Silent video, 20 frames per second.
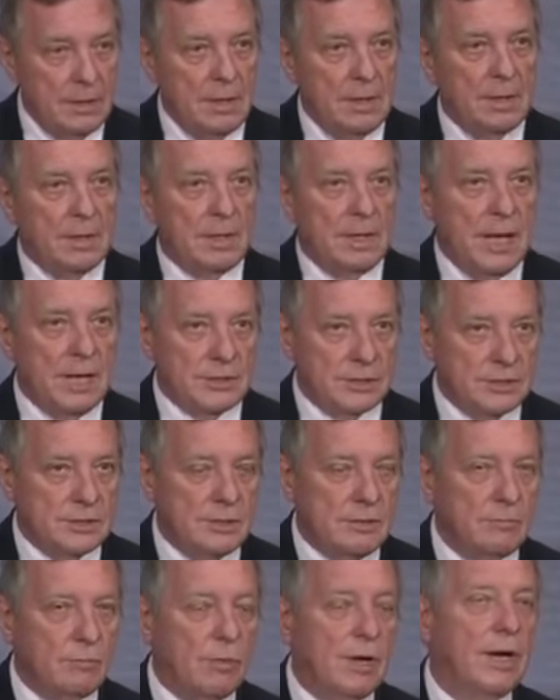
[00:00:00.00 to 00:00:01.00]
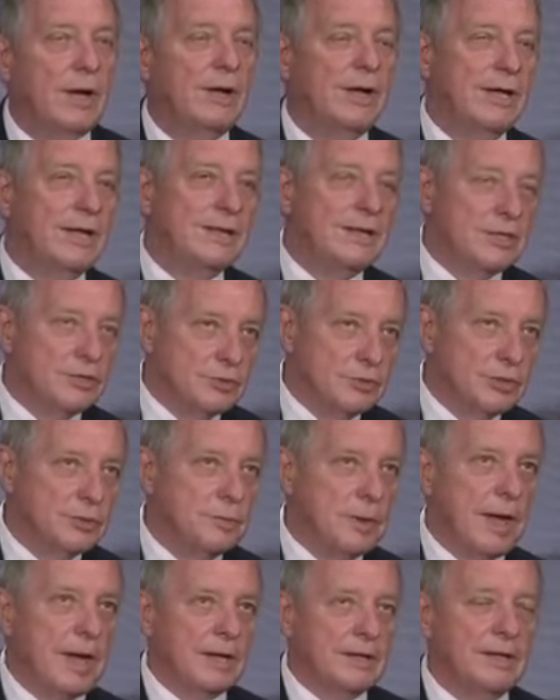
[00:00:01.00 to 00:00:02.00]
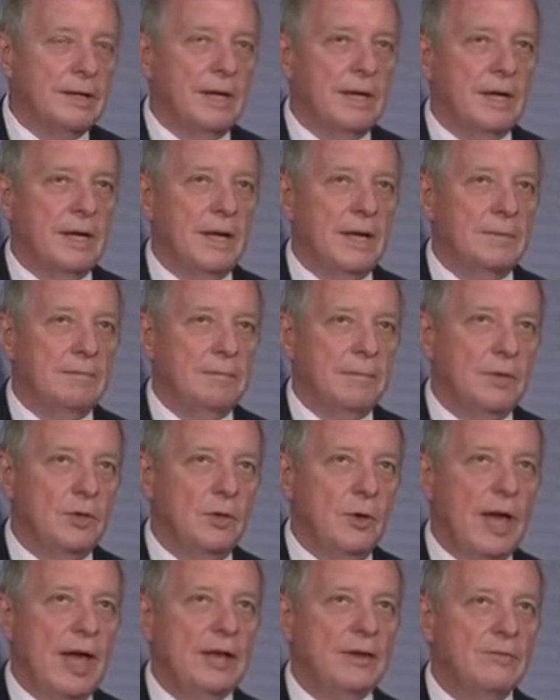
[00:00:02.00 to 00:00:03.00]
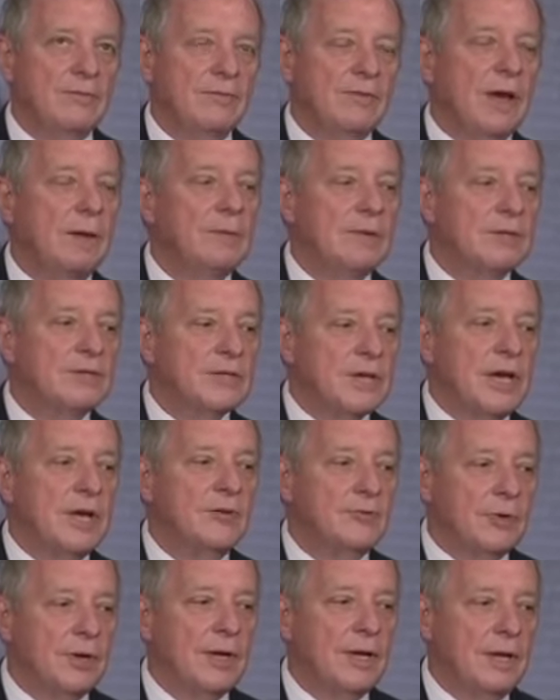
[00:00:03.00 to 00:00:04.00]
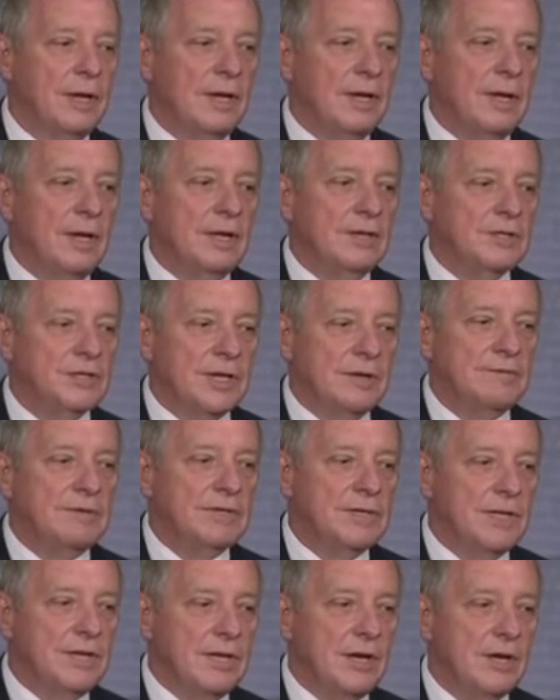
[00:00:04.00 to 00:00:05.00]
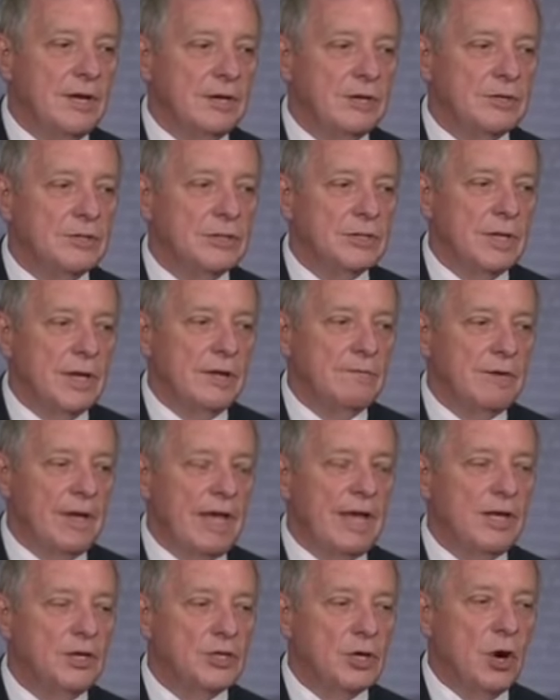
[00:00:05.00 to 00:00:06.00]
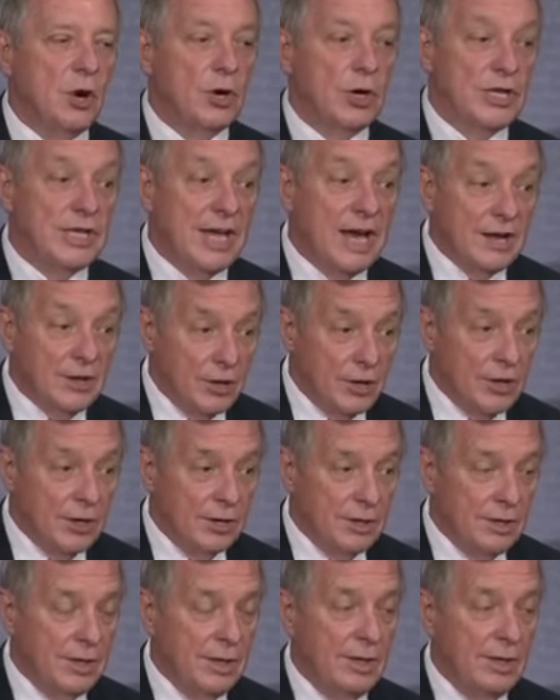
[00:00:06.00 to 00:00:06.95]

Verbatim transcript: Yes, well, in this respect, uh, you had to have come to this country seventeen years of age or younger.